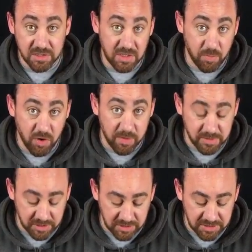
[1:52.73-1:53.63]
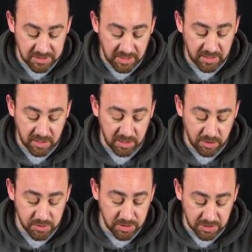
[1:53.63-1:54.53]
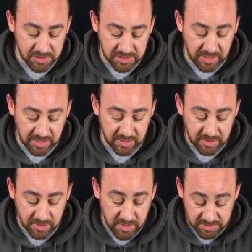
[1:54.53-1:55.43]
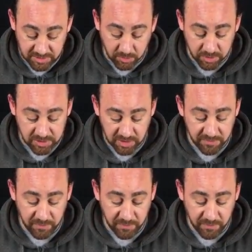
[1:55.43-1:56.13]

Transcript: So your primers are going to stick, your glues are going to stick, so on and so